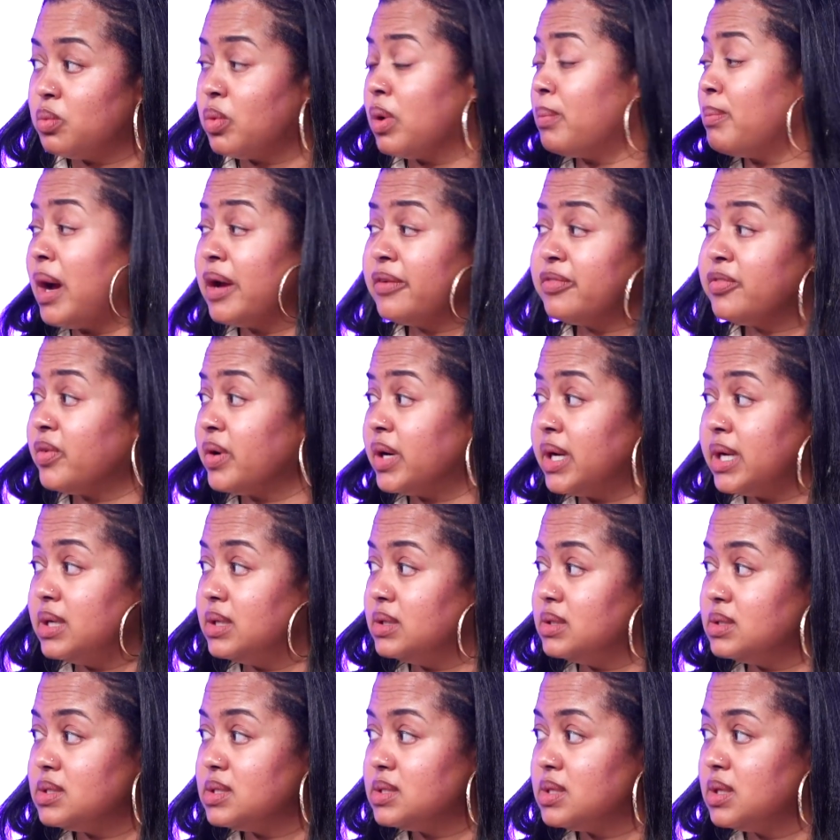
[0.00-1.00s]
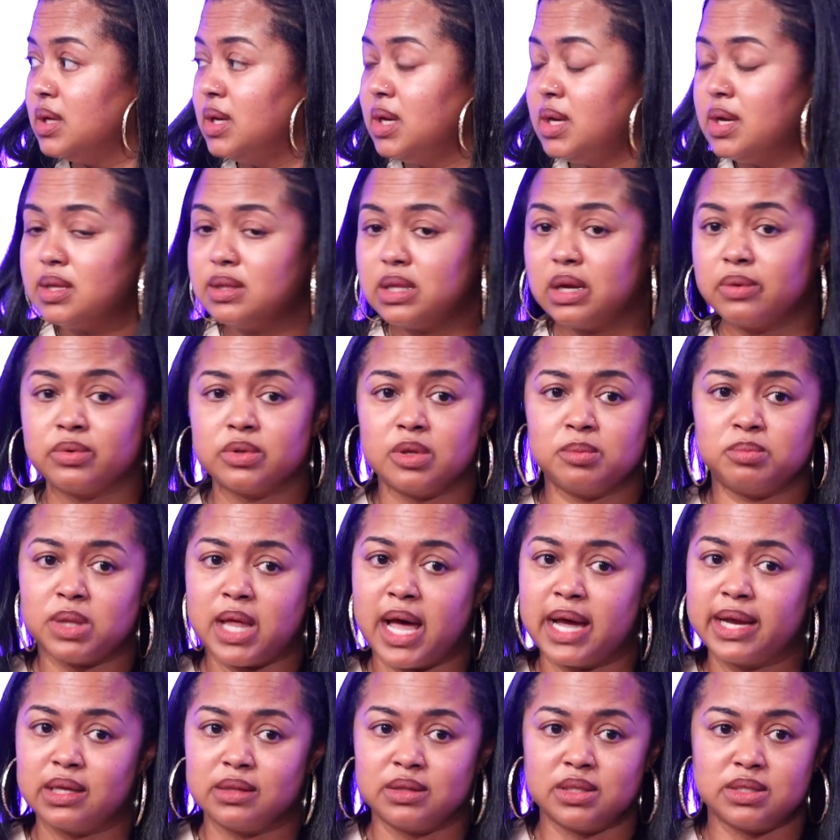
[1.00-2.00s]
were my friends. They were the
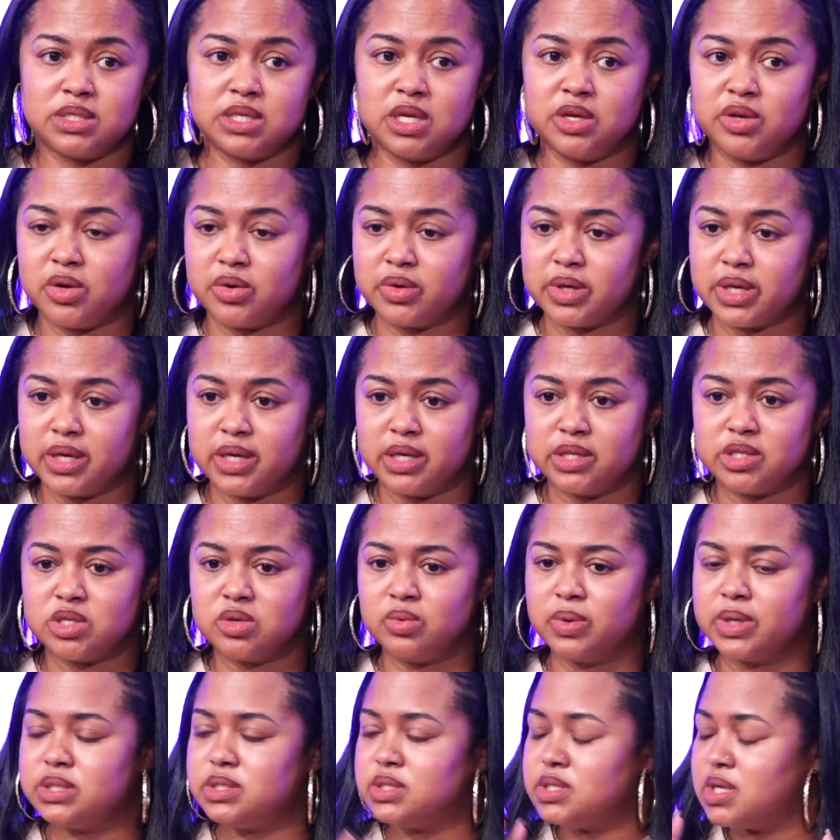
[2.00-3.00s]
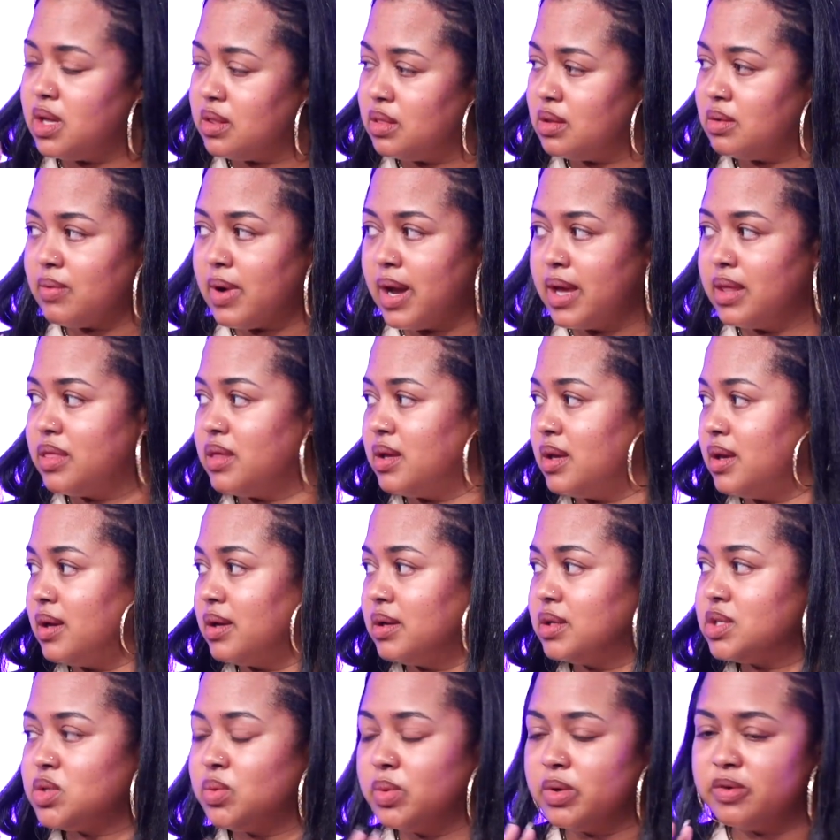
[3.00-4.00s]
Black and Latino kids who had done the right
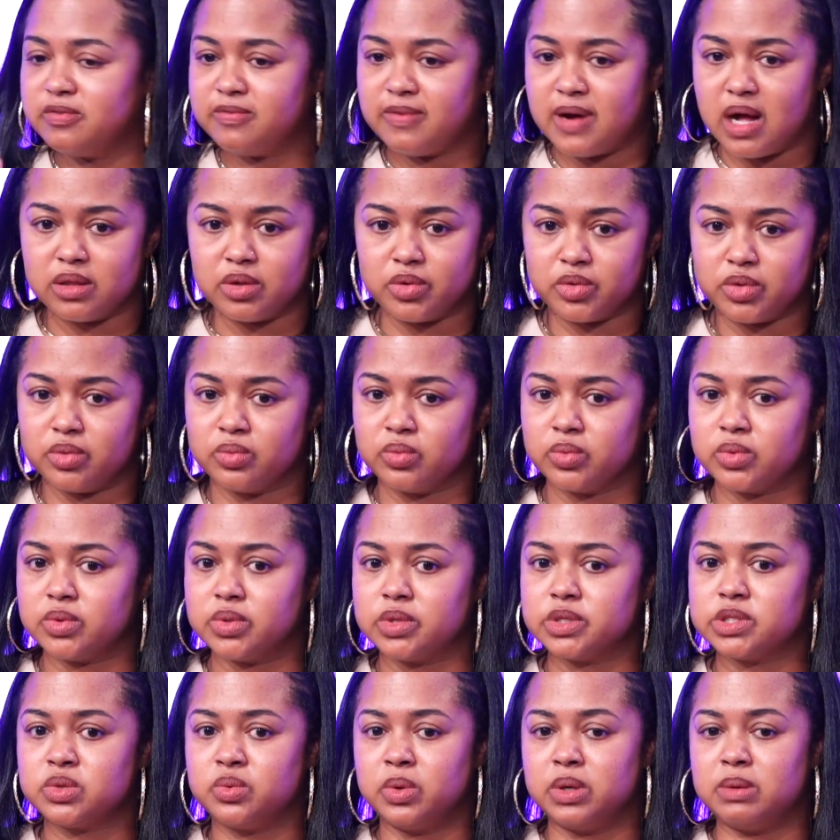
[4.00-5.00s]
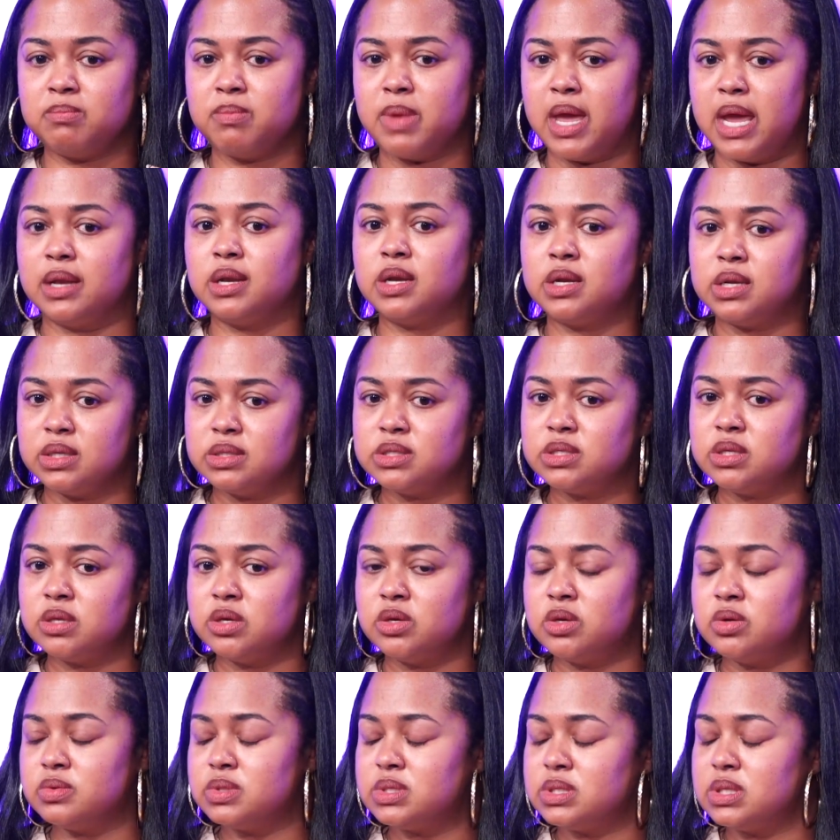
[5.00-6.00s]
things, who had followed the rules, who had made it into the
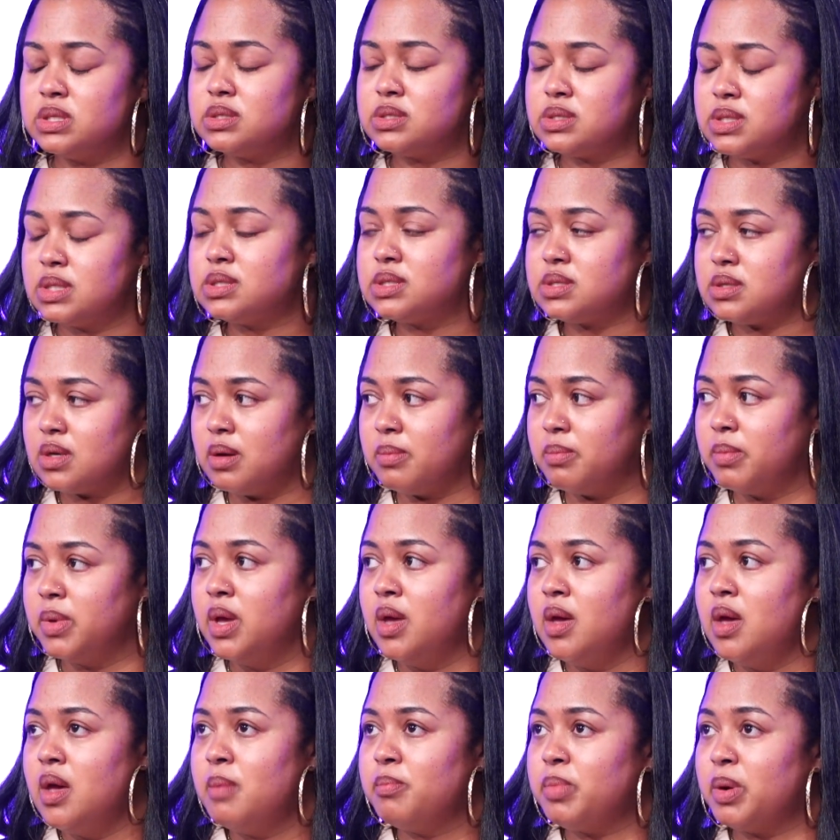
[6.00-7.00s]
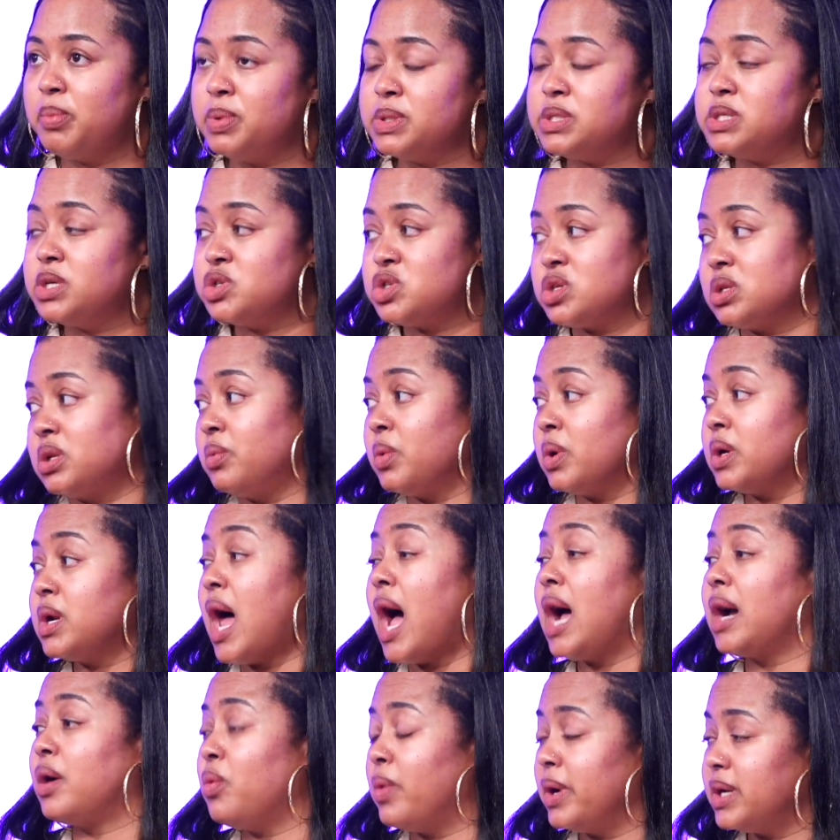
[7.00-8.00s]
UC system, but potentially were
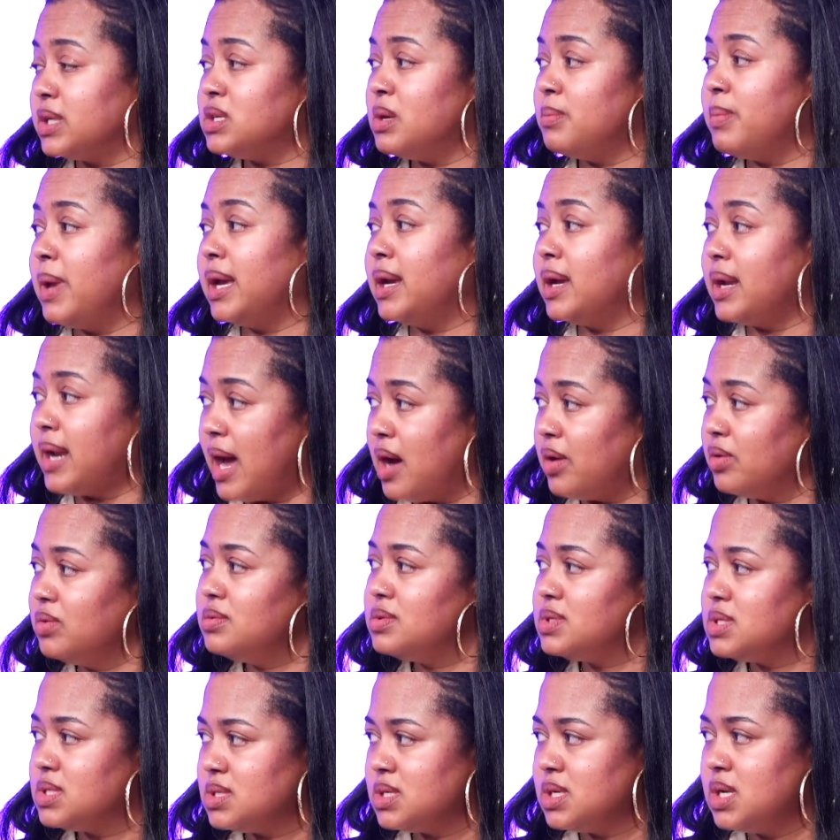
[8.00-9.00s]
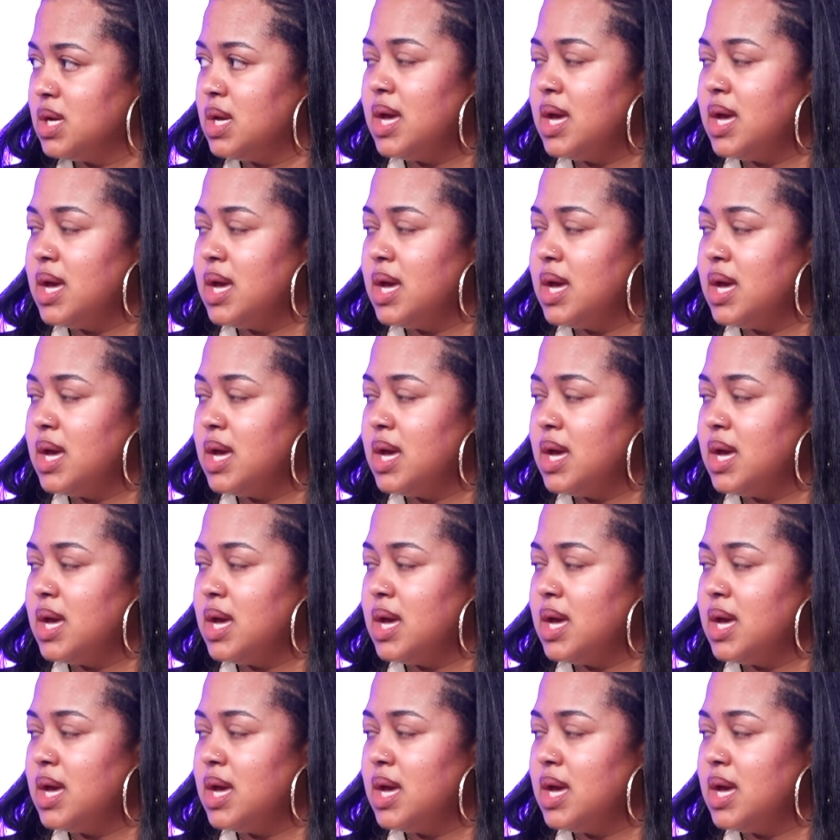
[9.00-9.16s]
not going to make it out.